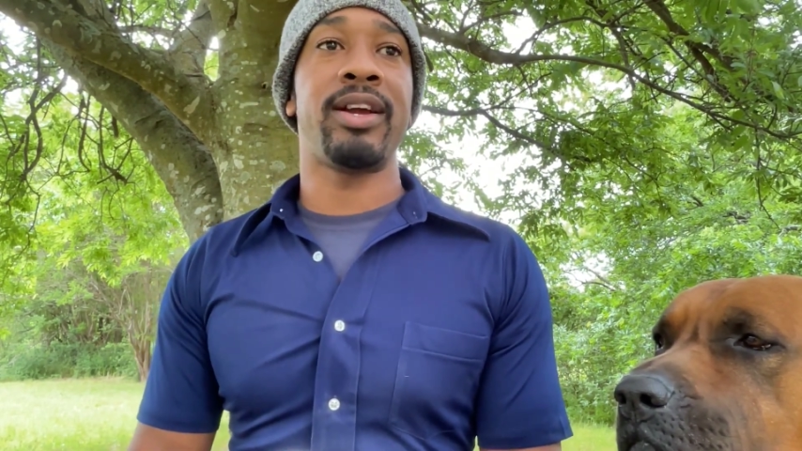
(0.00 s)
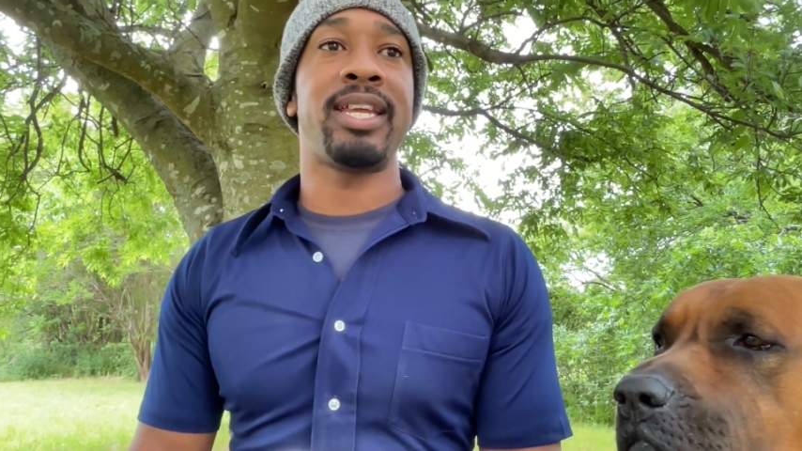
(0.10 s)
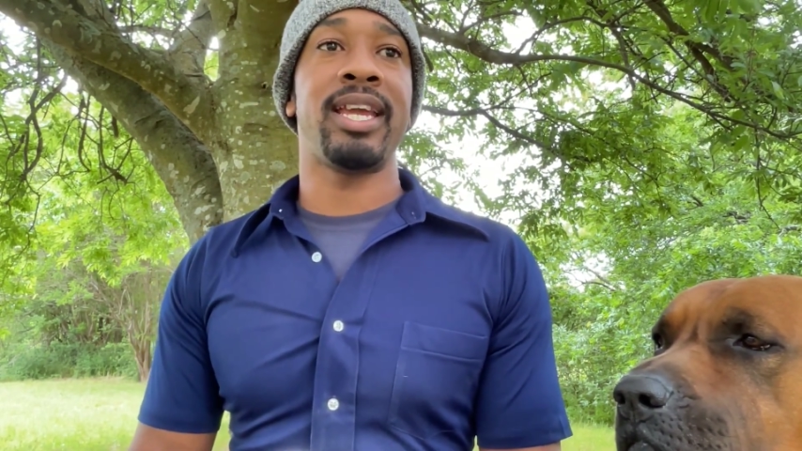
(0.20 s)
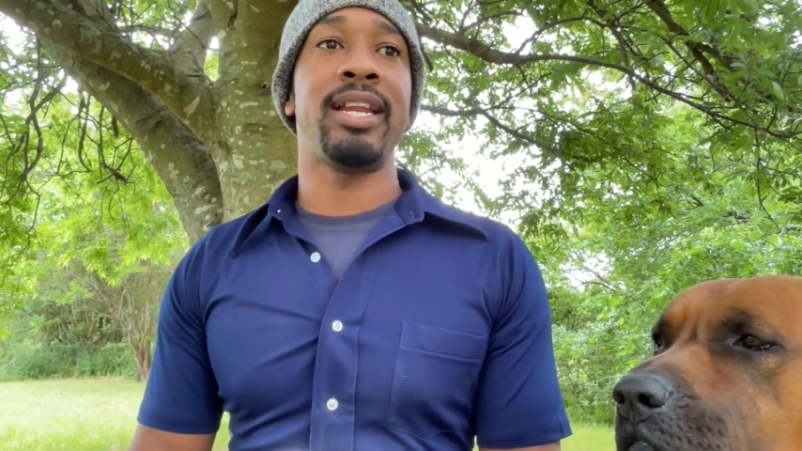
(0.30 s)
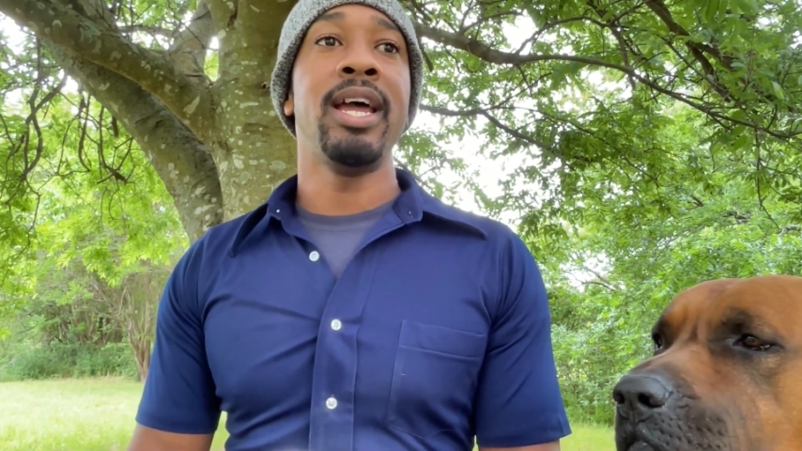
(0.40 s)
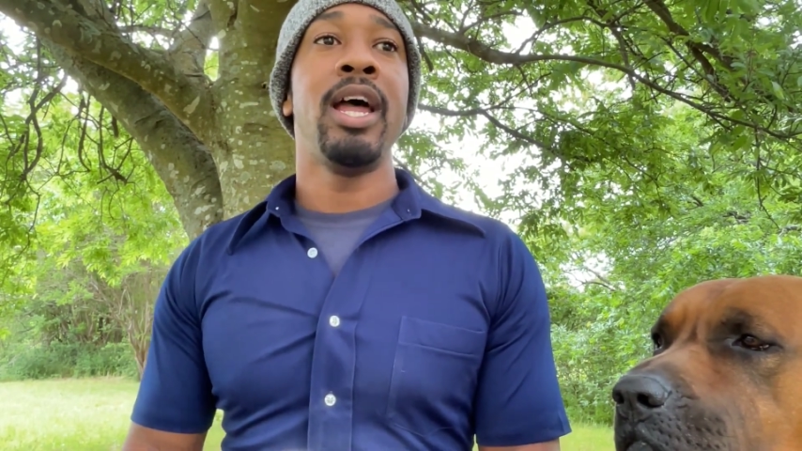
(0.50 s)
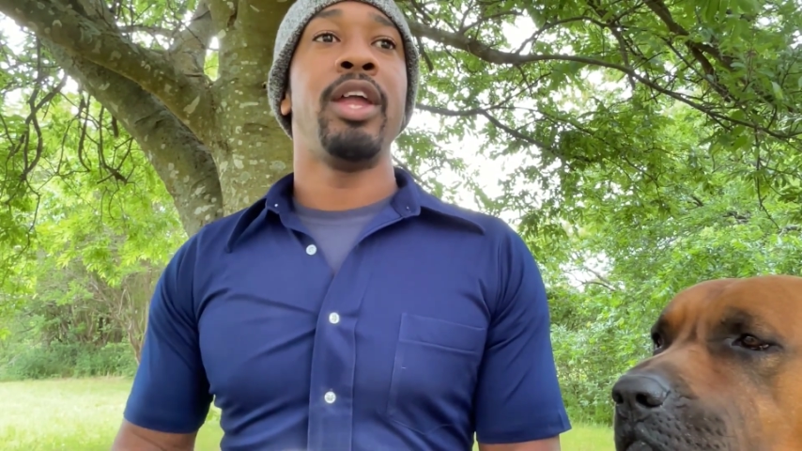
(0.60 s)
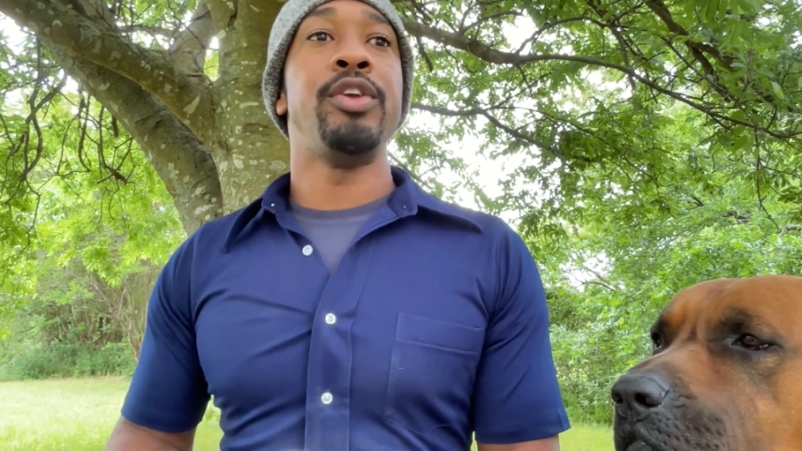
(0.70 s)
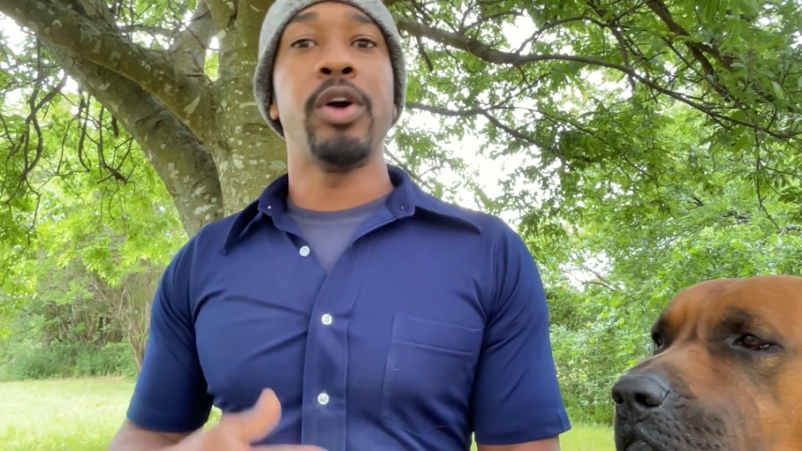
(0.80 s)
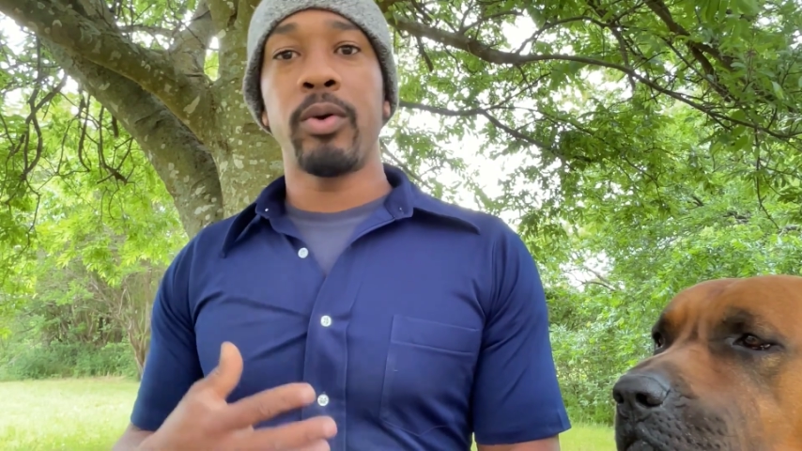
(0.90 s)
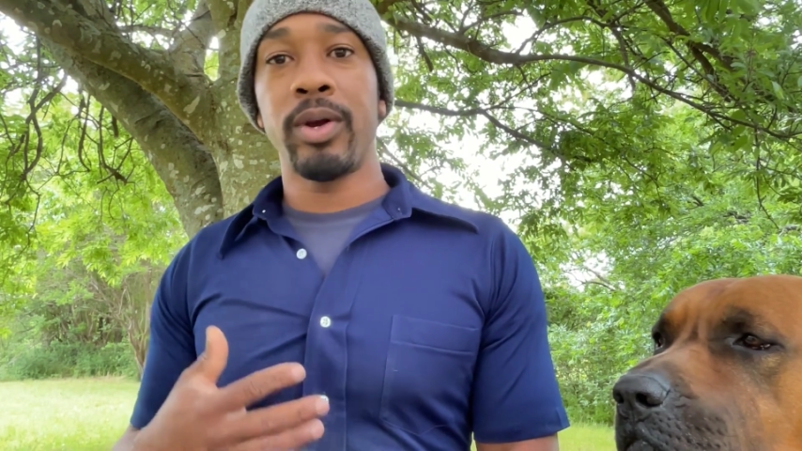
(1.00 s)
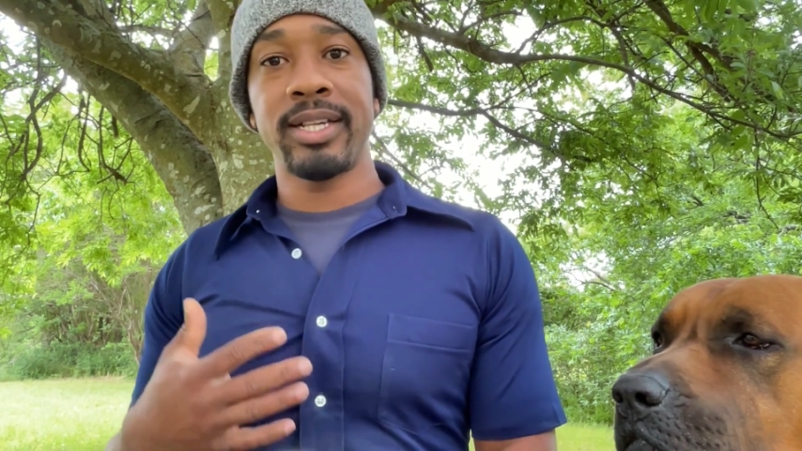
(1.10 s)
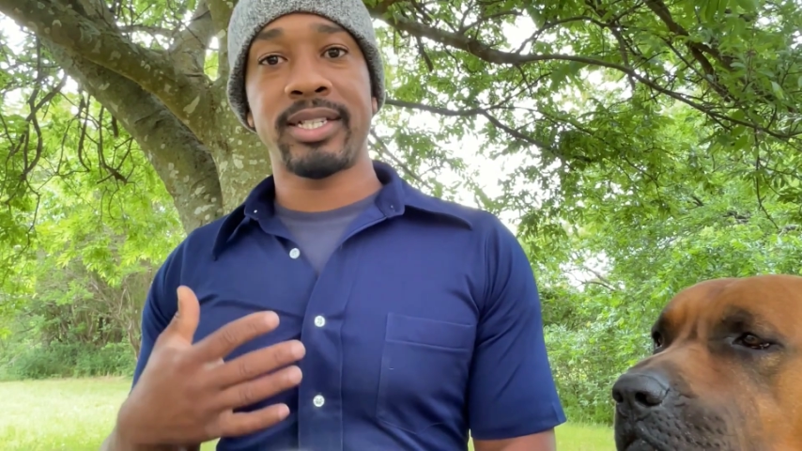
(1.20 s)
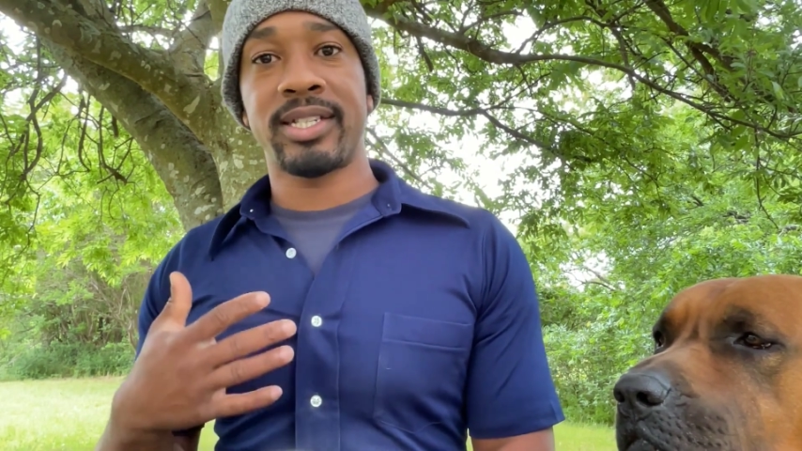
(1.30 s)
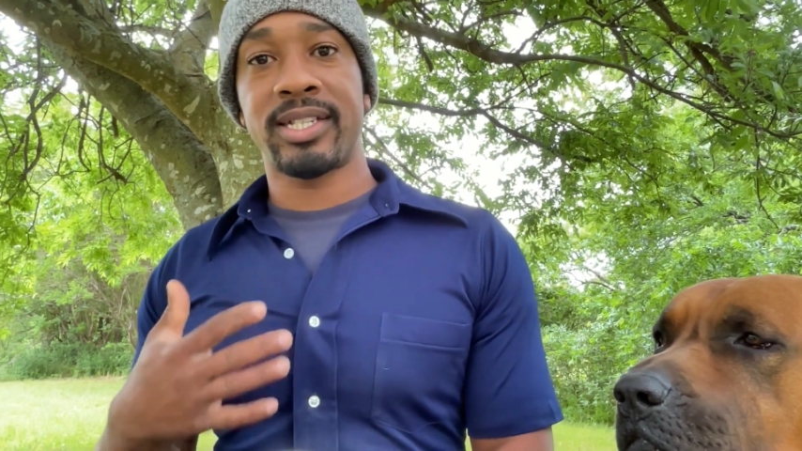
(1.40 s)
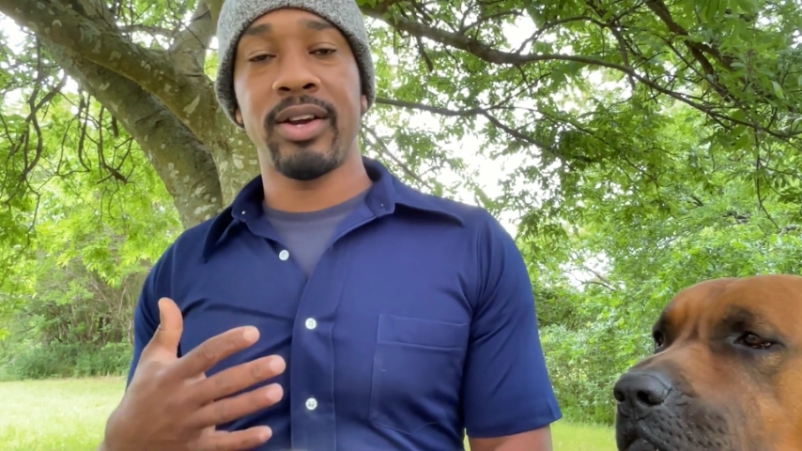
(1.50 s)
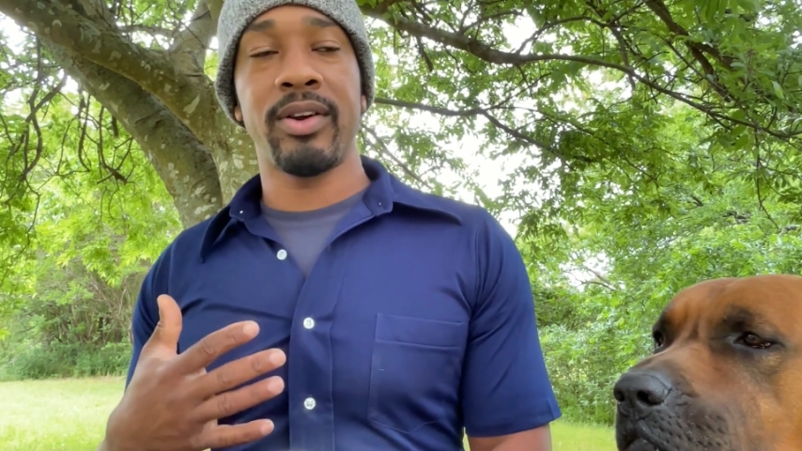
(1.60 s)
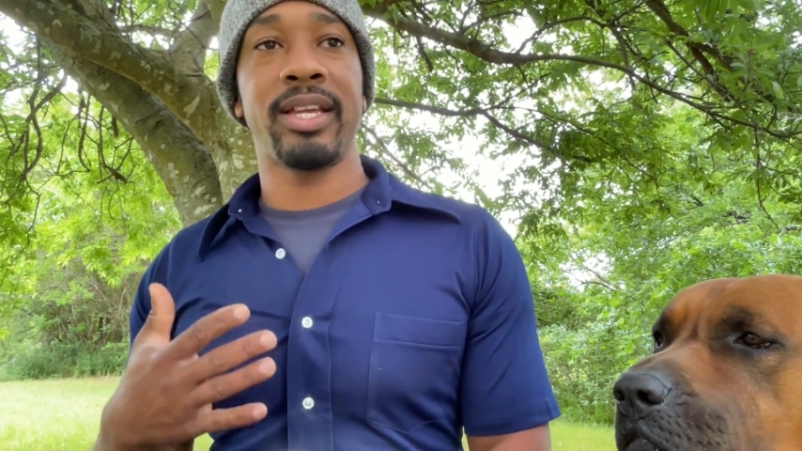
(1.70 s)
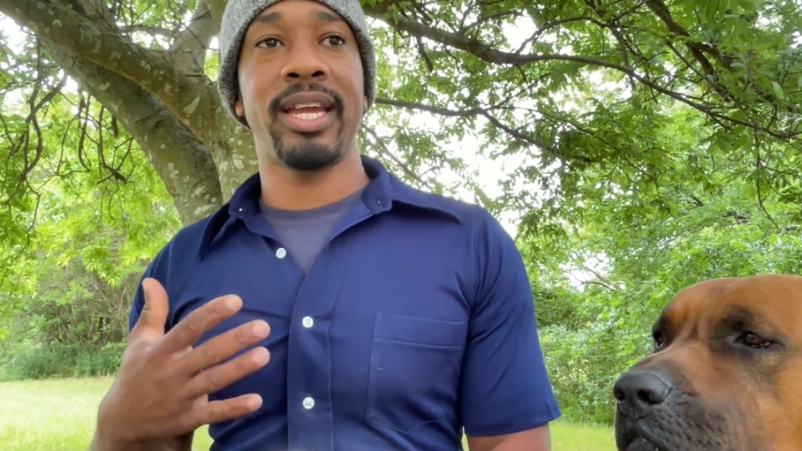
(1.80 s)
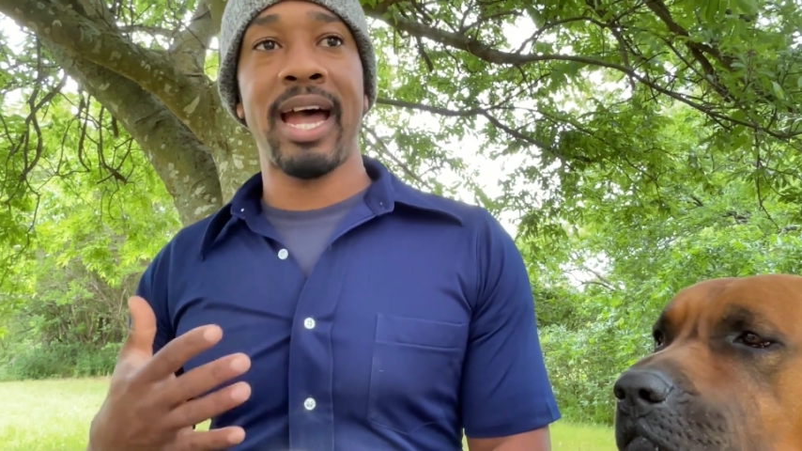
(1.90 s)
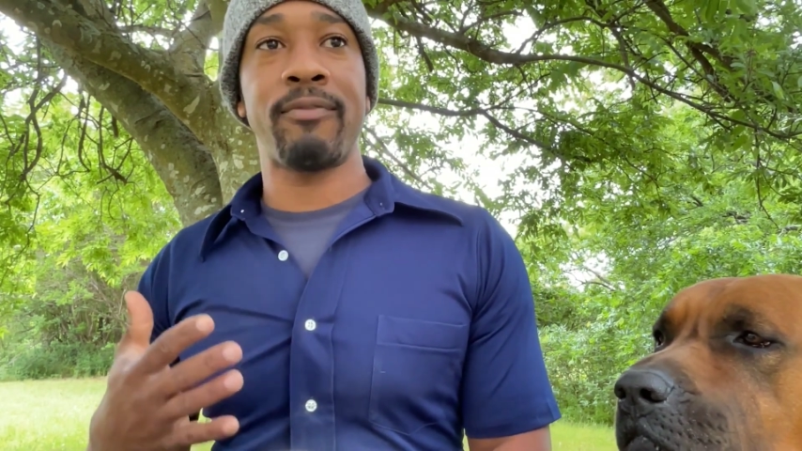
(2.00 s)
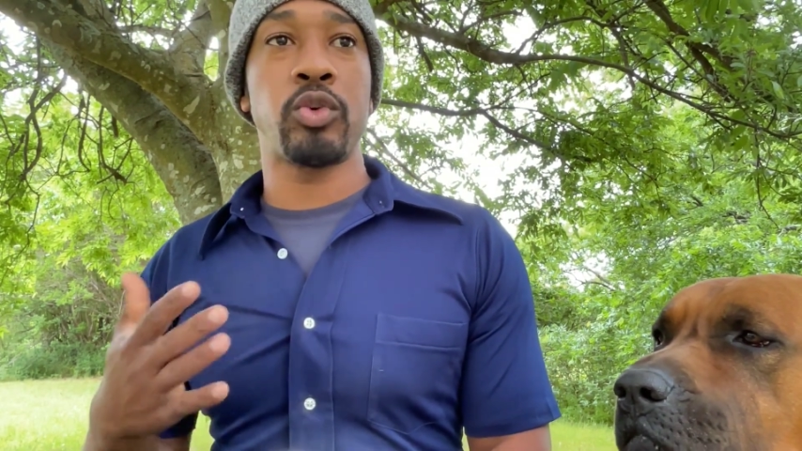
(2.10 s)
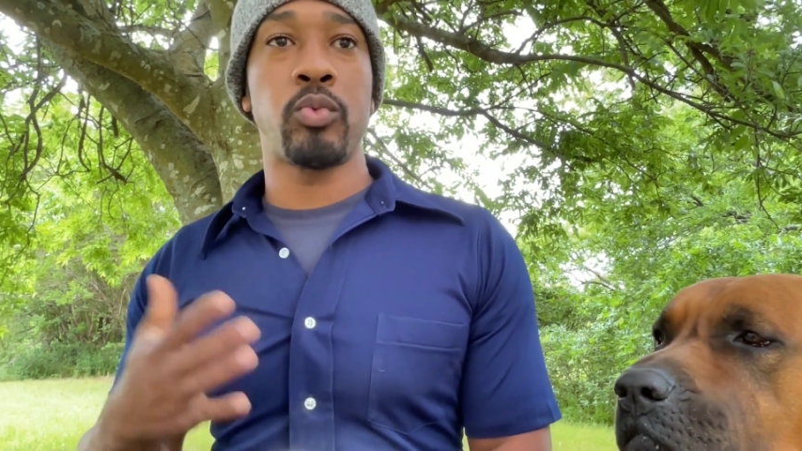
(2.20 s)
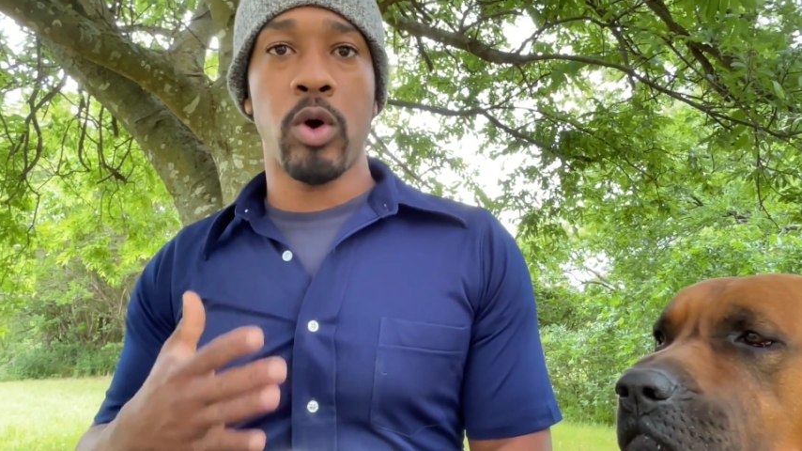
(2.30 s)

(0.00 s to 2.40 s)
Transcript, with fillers: Again, you don't necessarily have to